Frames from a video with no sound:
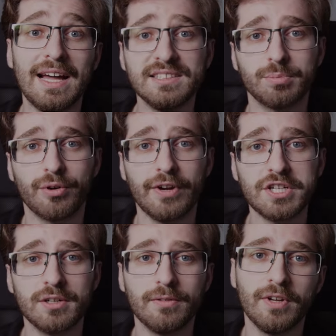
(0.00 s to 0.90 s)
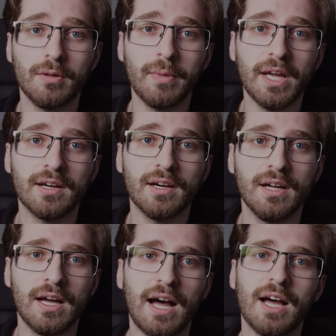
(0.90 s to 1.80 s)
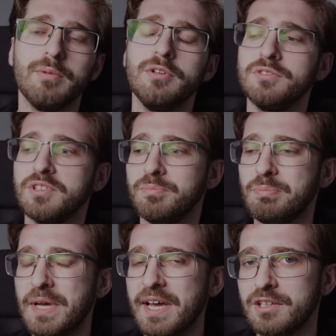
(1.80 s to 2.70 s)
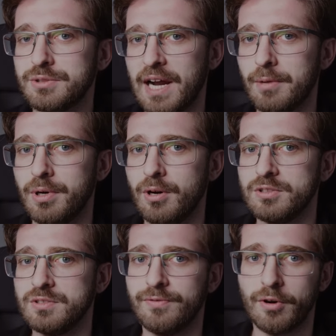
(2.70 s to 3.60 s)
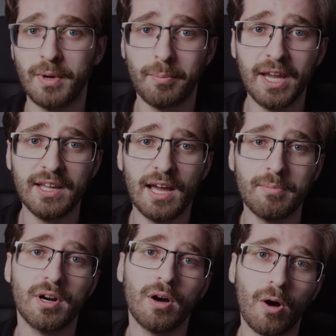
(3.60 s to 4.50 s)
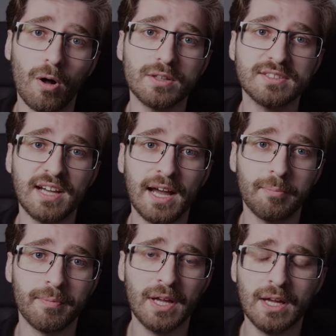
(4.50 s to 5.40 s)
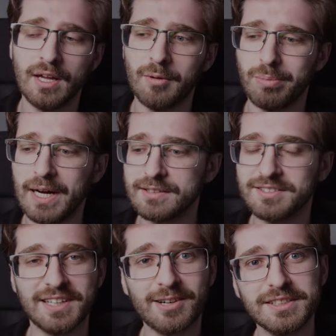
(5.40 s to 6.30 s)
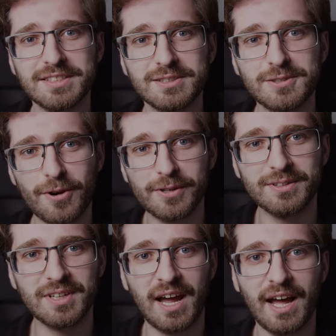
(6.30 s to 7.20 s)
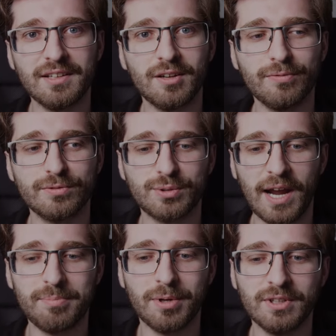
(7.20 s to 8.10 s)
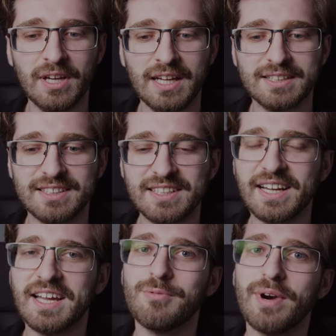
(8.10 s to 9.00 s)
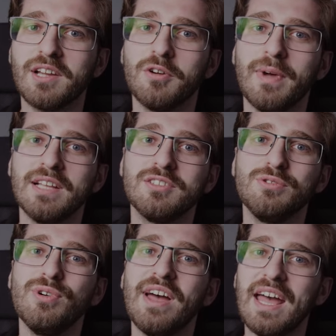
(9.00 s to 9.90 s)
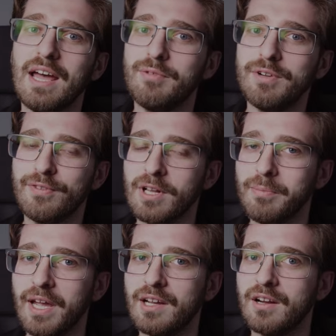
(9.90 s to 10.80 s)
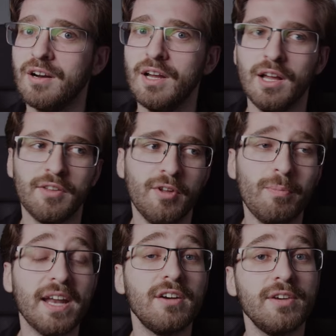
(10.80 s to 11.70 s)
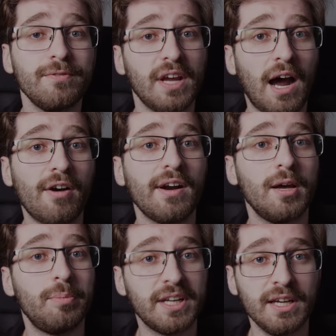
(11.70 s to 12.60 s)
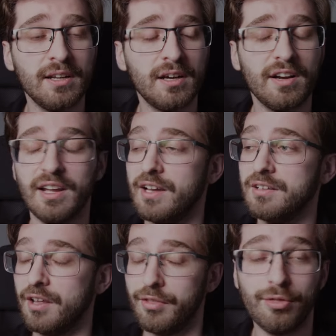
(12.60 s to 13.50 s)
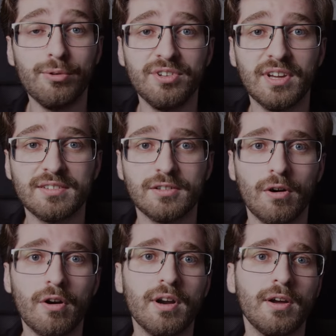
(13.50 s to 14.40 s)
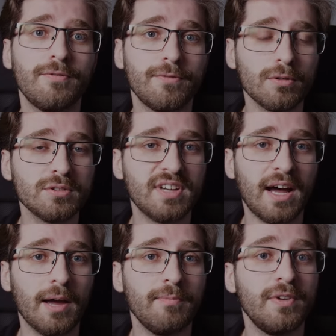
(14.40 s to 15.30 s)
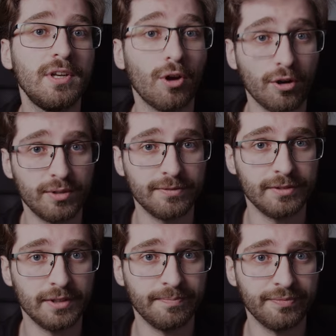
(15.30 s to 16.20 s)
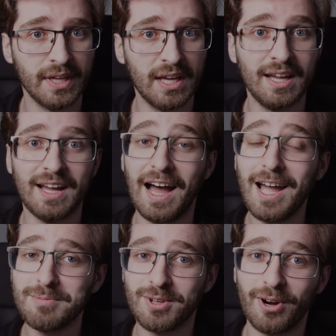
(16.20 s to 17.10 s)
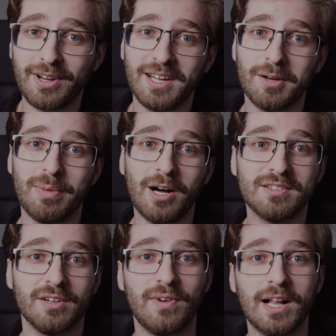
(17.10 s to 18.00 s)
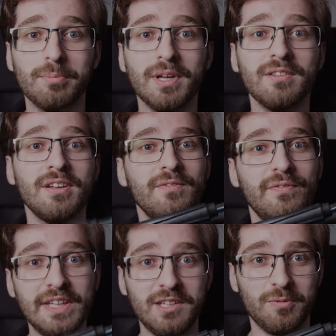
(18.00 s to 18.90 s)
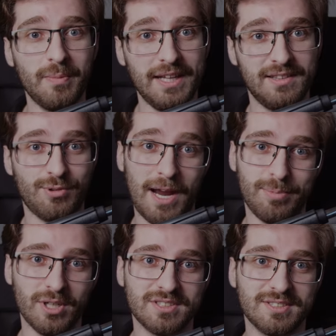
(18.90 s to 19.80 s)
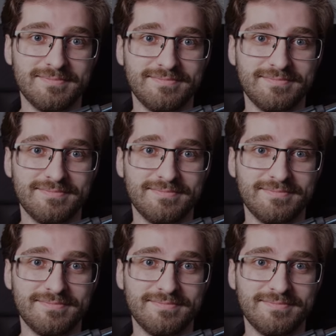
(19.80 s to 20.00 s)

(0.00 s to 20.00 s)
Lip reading: As a professional filmmaker, I'm using big tripods for my main camera all the time. But there is a certain kind of tripod that I can recommend to every filmmaker, no matter if they are a beginner, an enthusiast or a full-time videographer. I'm talking about the Velbon Videomate tripods.